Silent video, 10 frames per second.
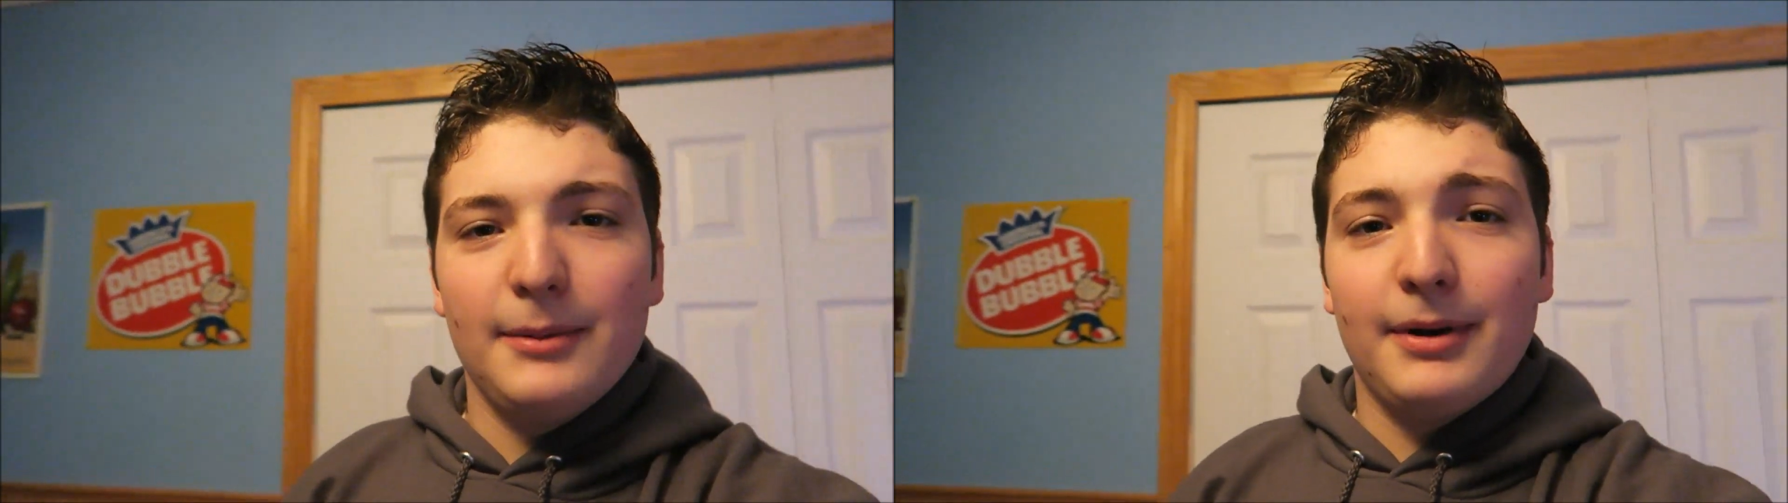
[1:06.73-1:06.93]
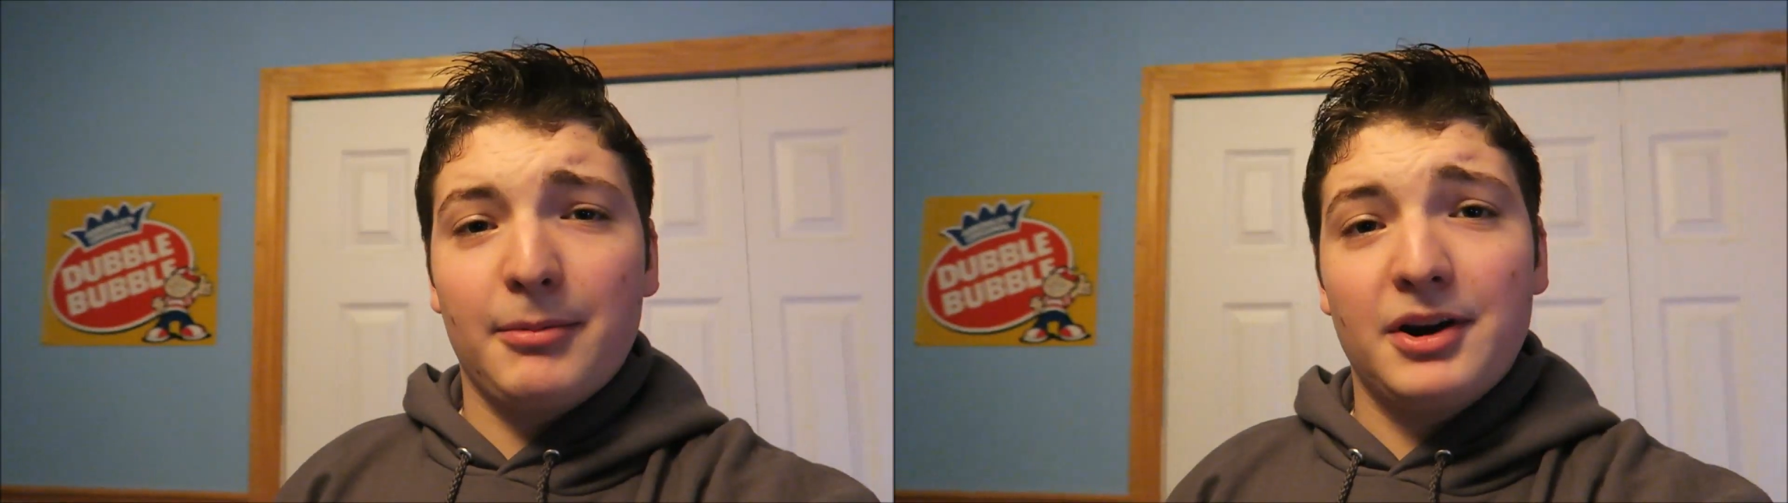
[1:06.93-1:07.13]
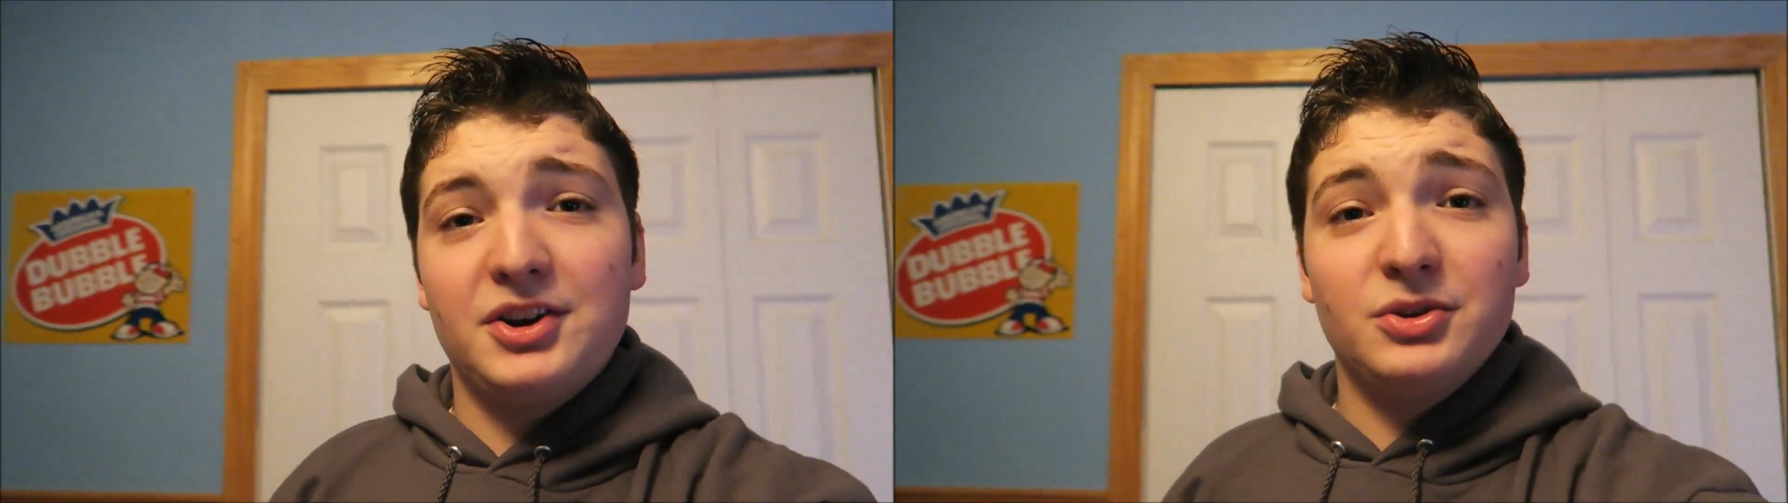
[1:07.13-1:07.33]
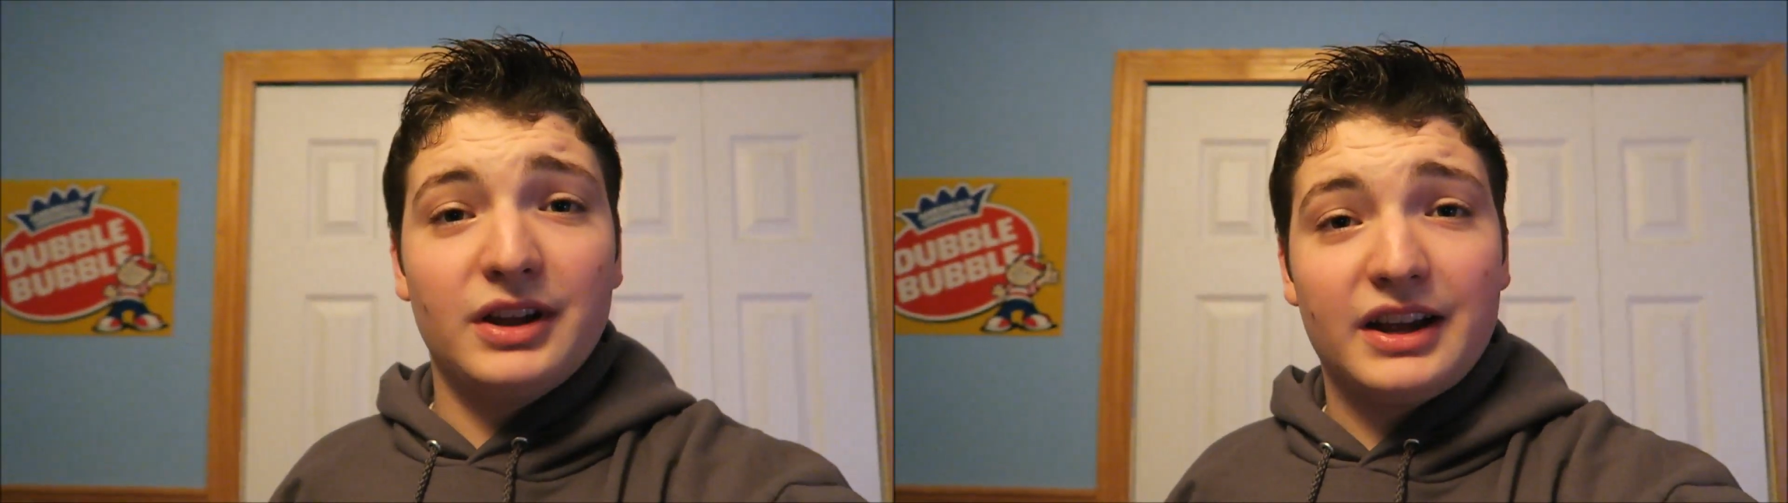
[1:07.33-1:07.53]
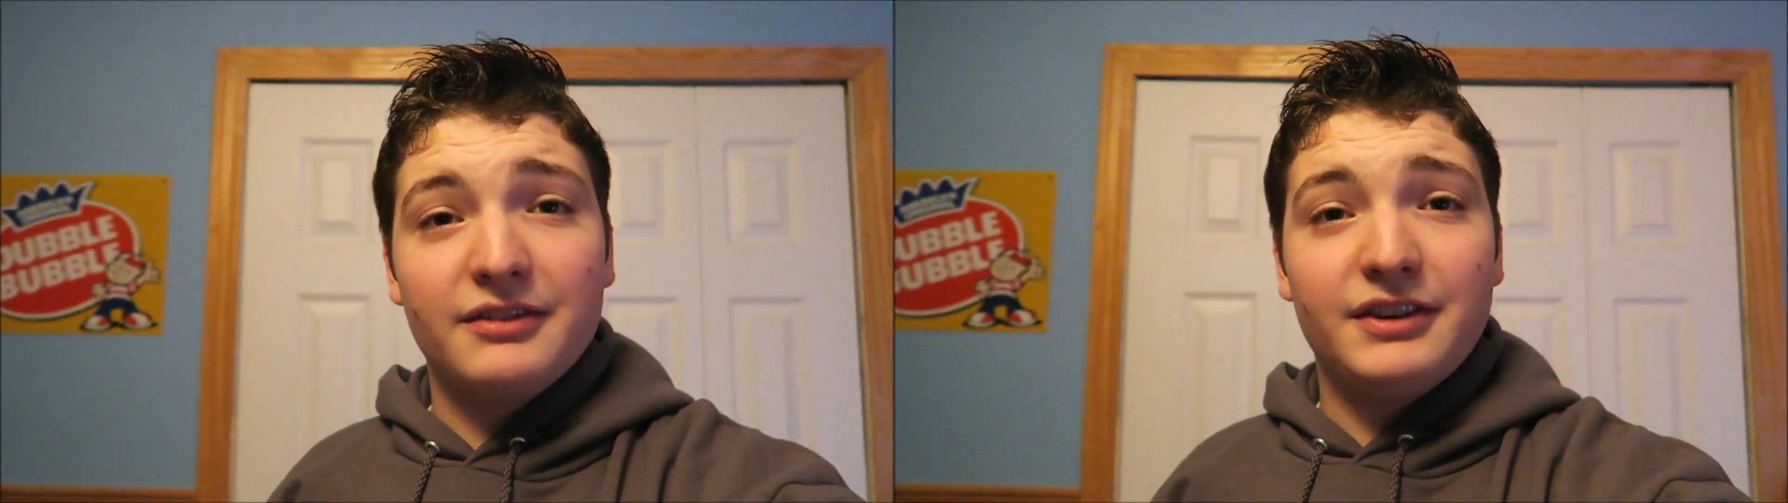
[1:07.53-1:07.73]
but I'm going to do
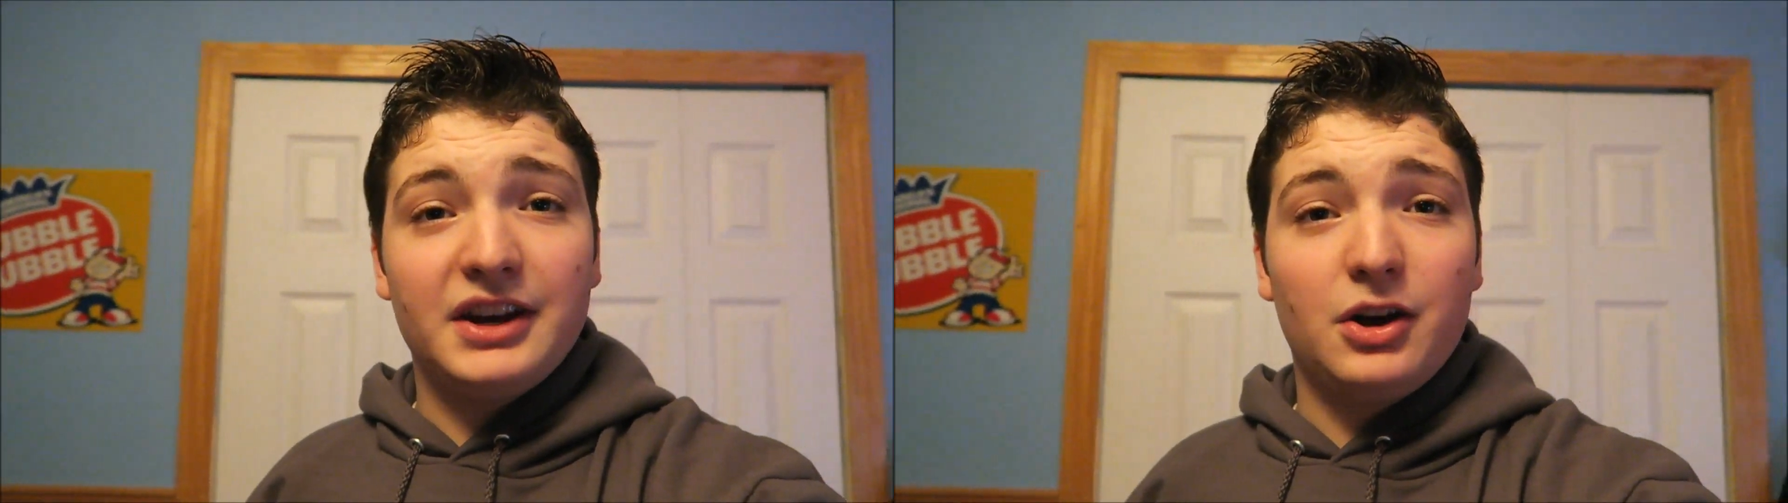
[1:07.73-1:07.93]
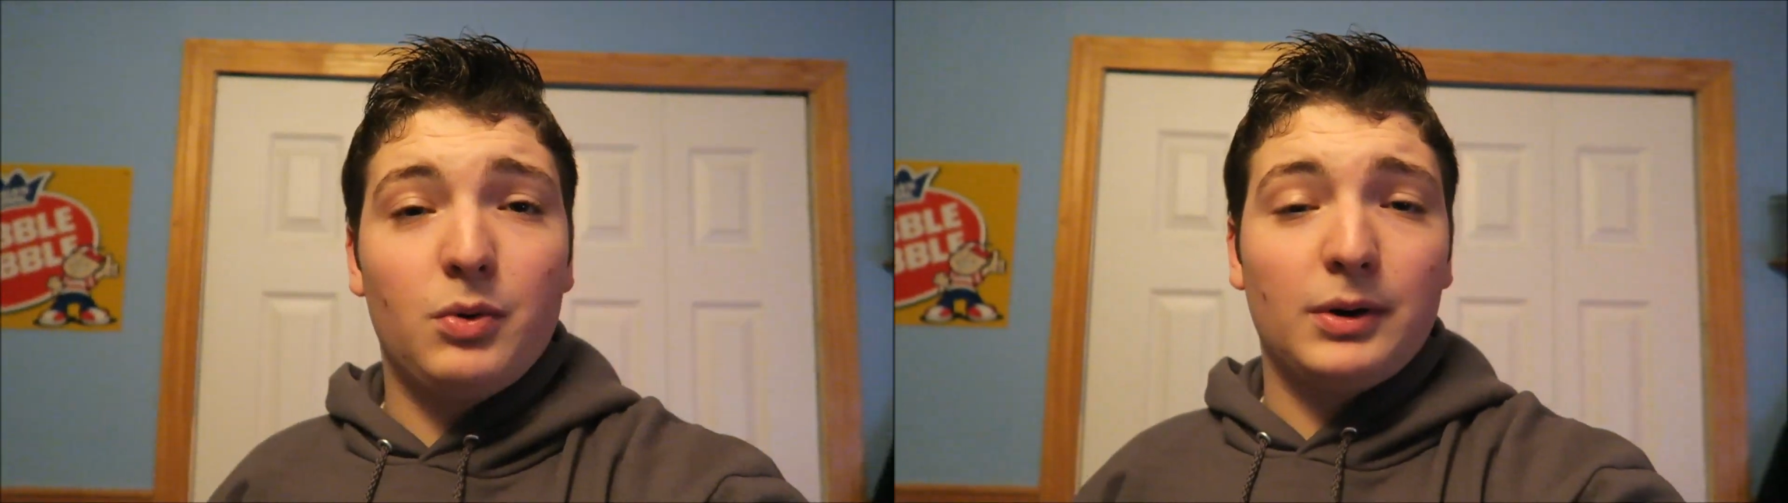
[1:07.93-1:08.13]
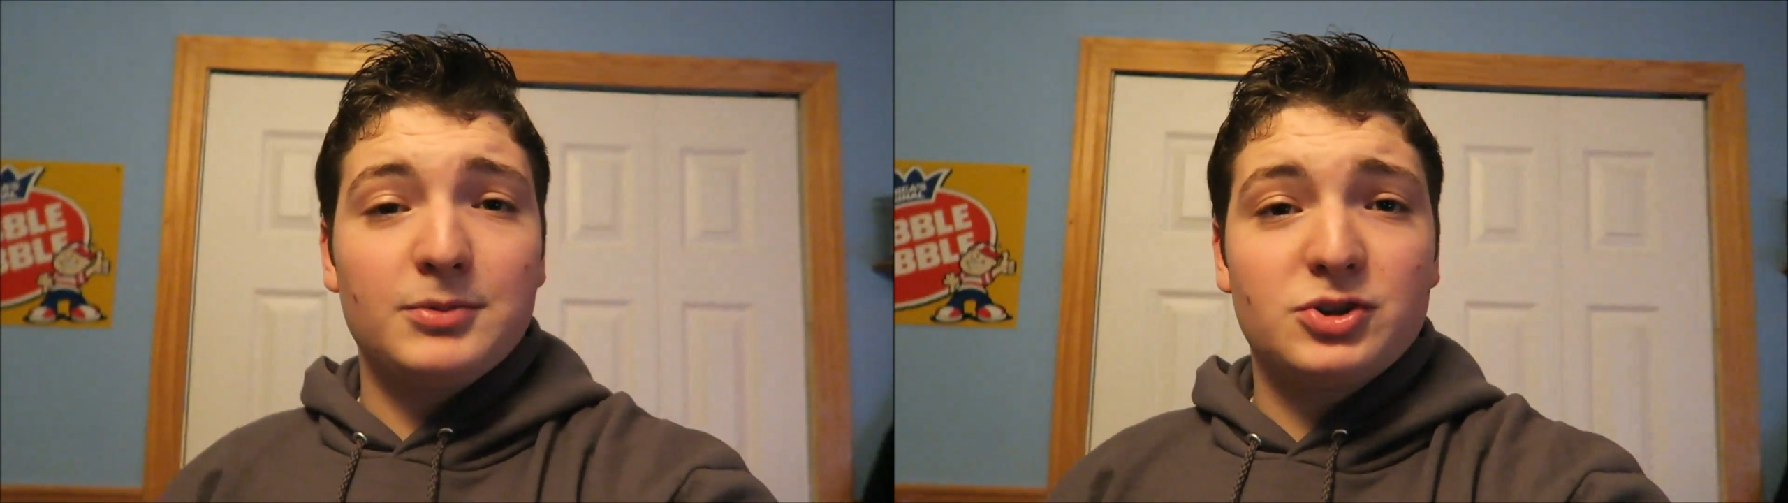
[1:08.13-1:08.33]
like a video where I'm